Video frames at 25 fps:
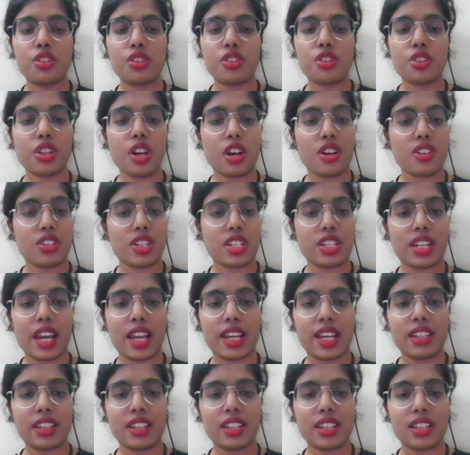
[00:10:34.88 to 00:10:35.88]

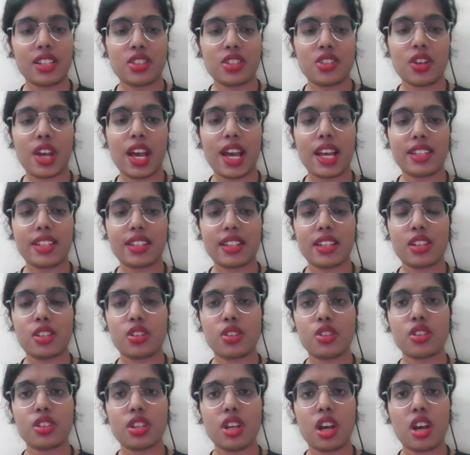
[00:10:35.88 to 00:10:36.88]
2019. So as in
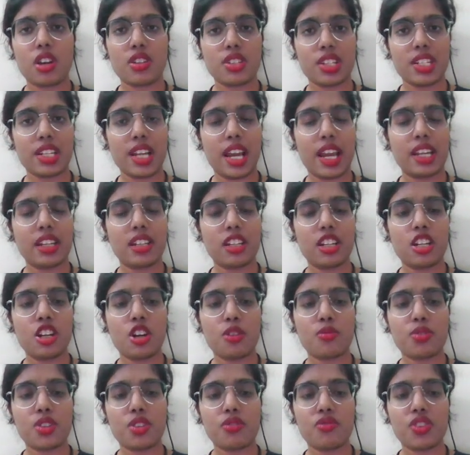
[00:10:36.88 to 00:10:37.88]
2019,
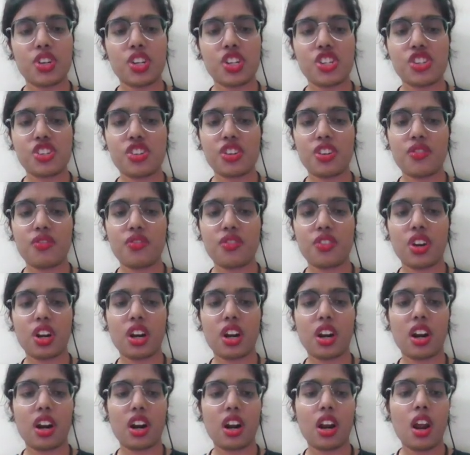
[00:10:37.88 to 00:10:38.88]
observation
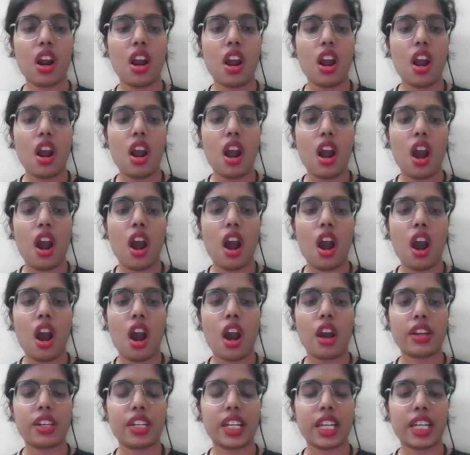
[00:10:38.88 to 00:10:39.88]
were
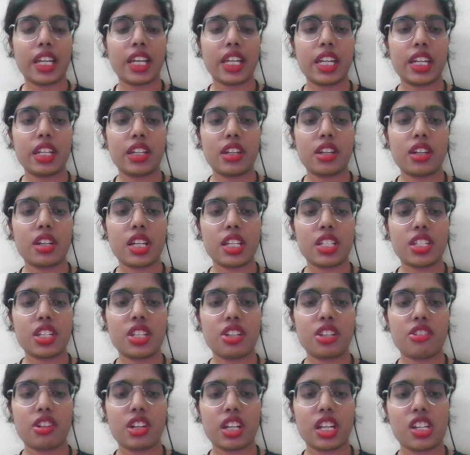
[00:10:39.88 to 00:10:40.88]
taken into
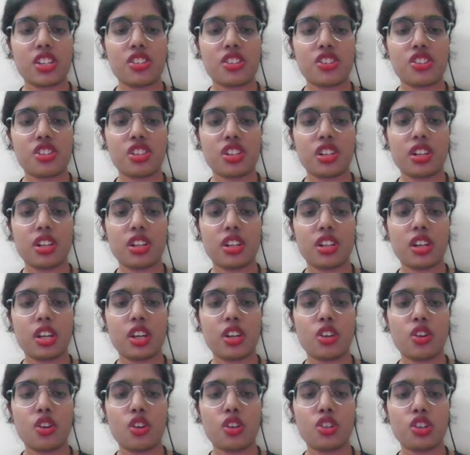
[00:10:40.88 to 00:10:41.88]
consideration
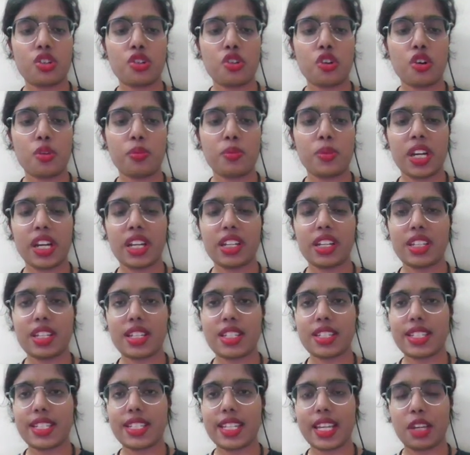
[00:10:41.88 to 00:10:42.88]
in order to obtain
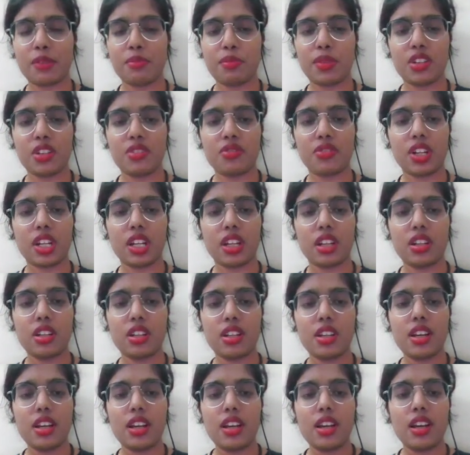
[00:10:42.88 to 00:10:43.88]
this segment 1.
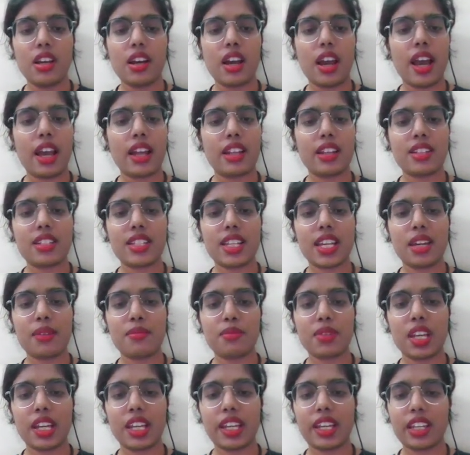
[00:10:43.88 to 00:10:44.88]
And the
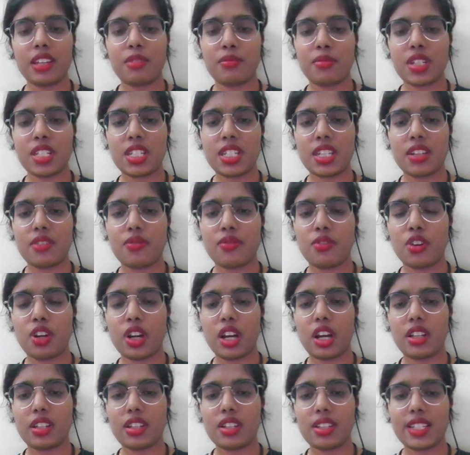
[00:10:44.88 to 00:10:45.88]
same thing can be said
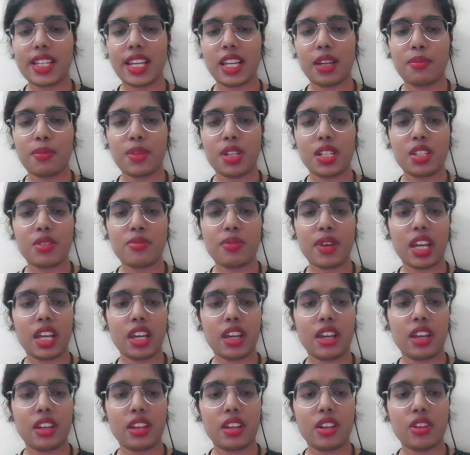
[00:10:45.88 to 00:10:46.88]
for other segments
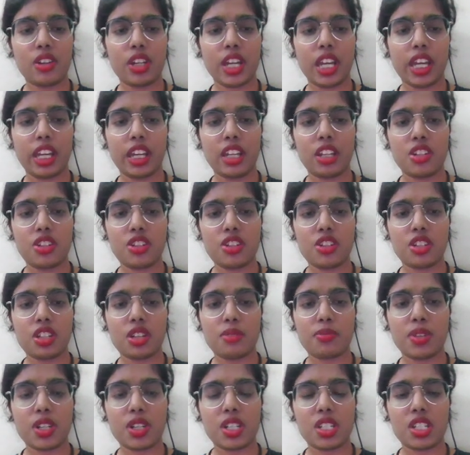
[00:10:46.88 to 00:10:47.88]
by looking into
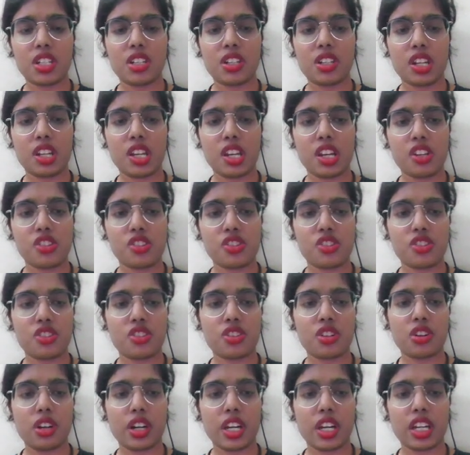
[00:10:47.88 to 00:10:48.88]
the
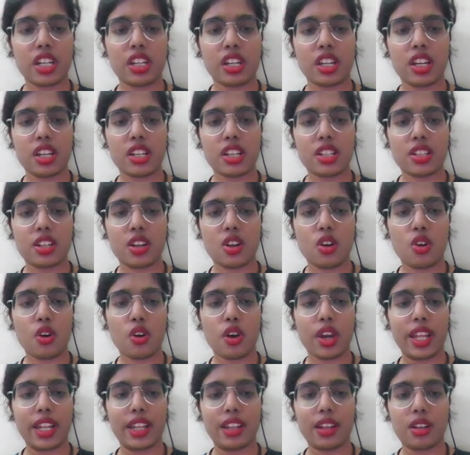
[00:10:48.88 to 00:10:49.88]
percentage rating is
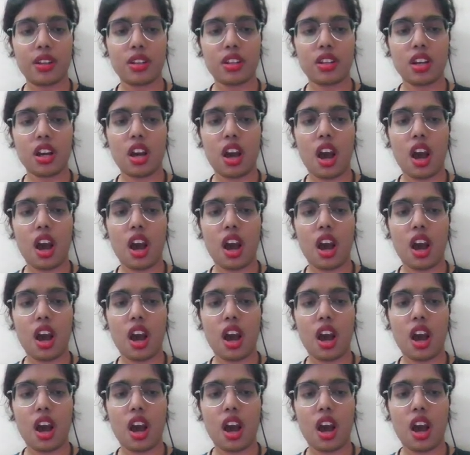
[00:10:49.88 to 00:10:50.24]
low and